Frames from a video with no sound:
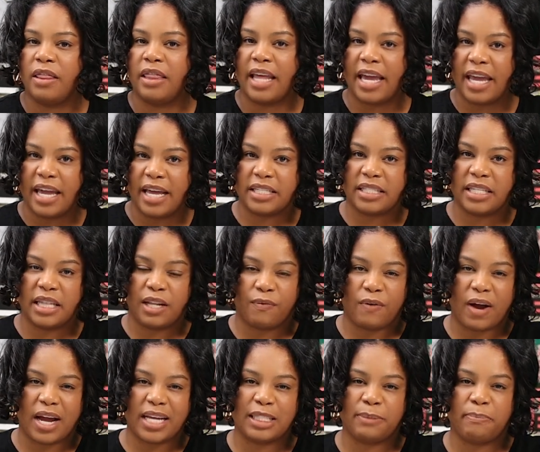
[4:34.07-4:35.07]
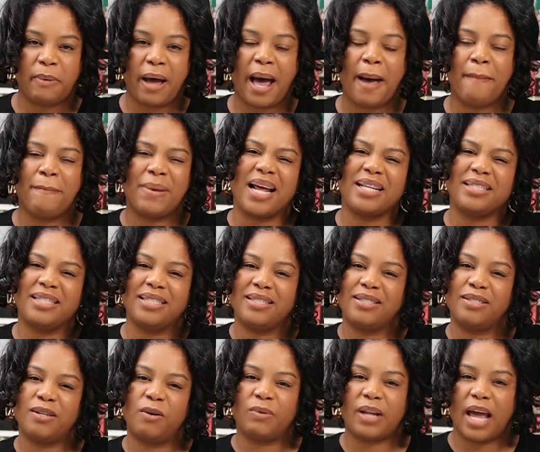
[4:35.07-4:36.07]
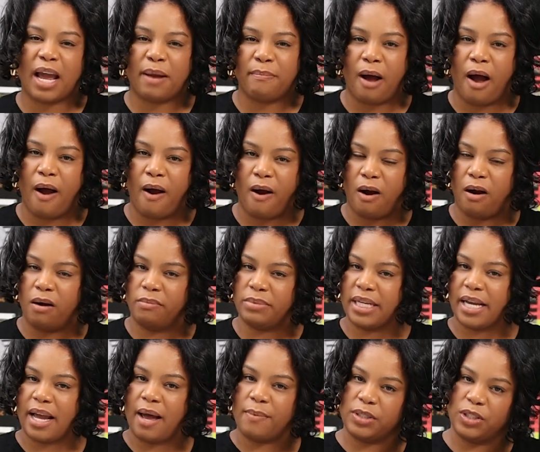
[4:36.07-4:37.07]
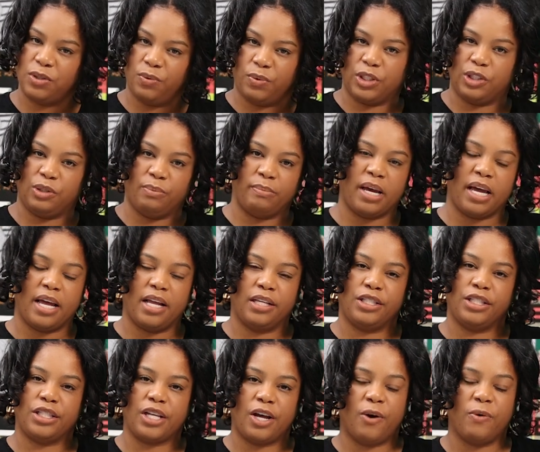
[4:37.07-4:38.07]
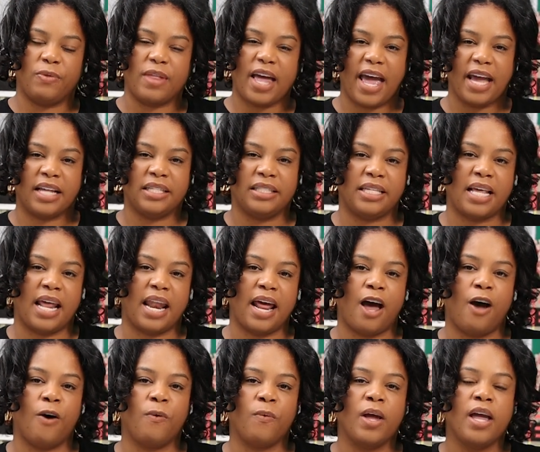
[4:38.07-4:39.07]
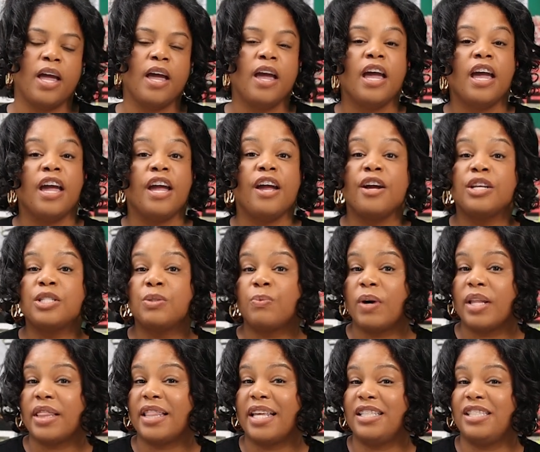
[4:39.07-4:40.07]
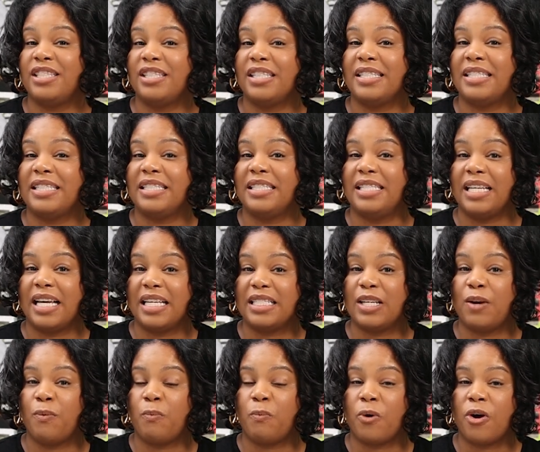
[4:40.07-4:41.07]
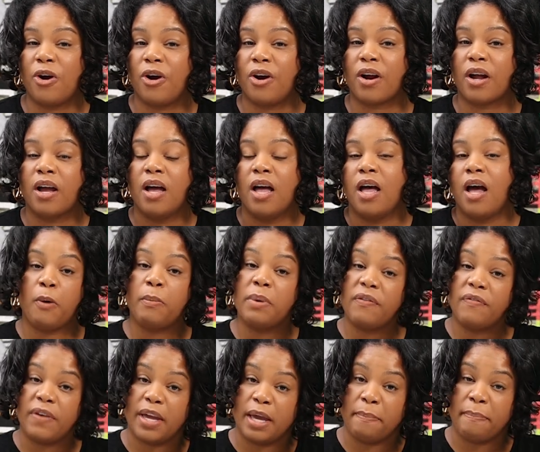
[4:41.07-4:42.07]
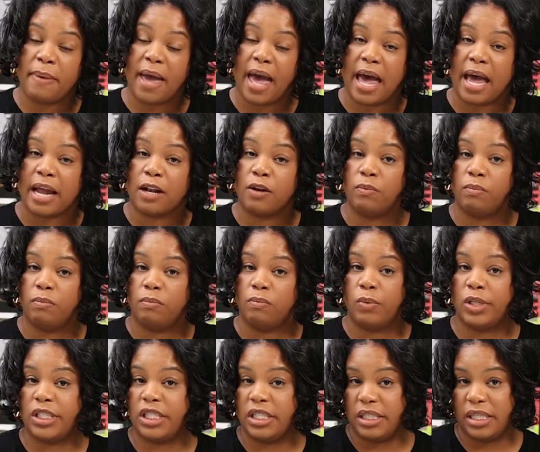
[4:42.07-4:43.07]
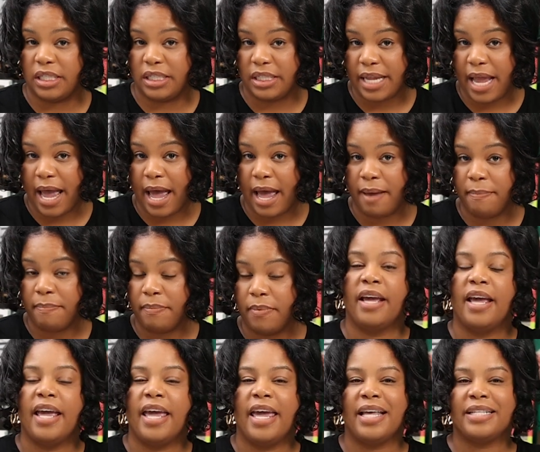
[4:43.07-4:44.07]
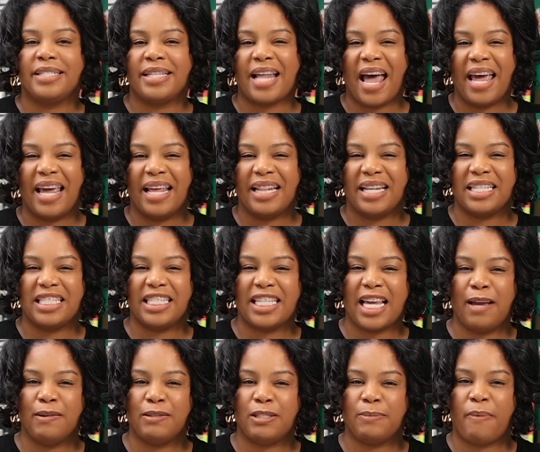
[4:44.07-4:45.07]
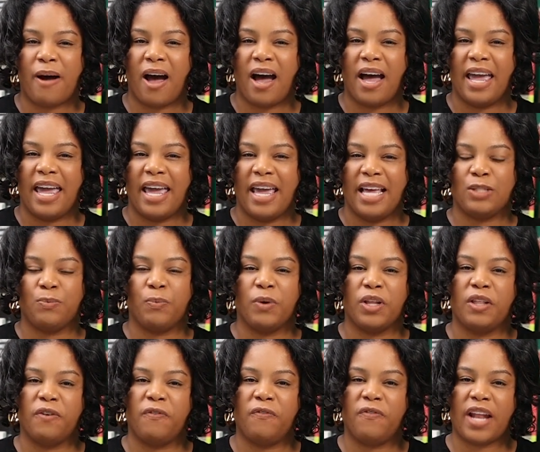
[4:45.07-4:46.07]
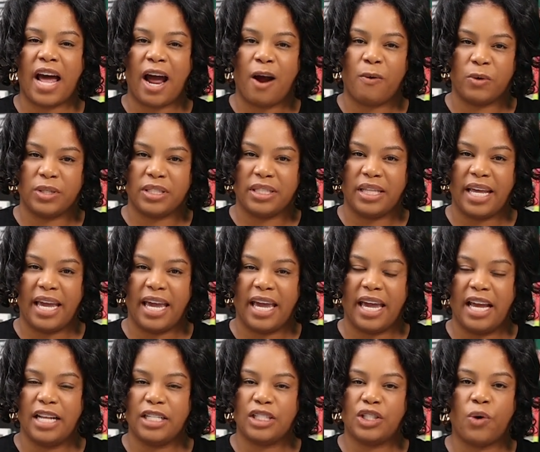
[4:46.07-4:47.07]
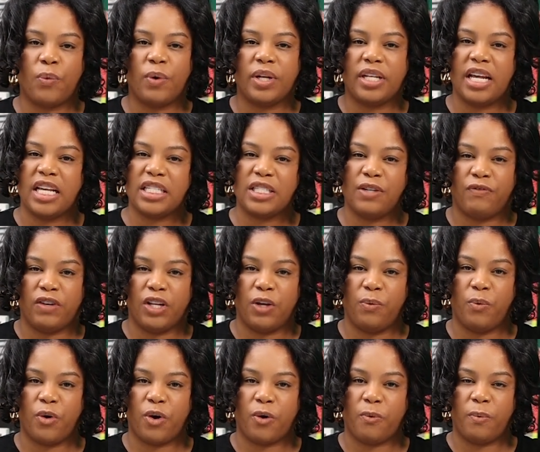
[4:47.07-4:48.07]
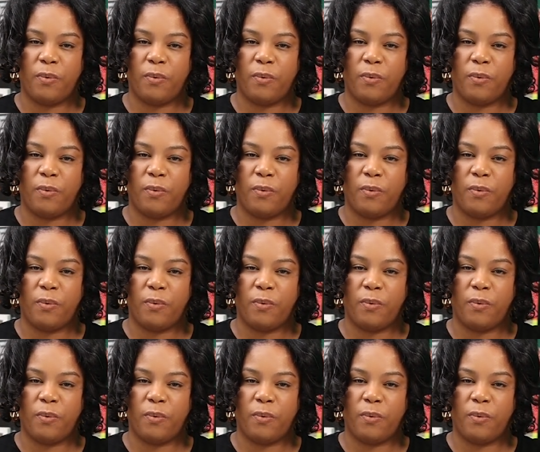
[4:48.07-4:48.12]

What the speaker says: lands in the right spot, but I just don't like my arms. Like I was doing too much. So that X that out. Here's one that just doesn't work. Moment of impact, which is the snap, is not in the same spot as where the flowers land. So it doesn't really work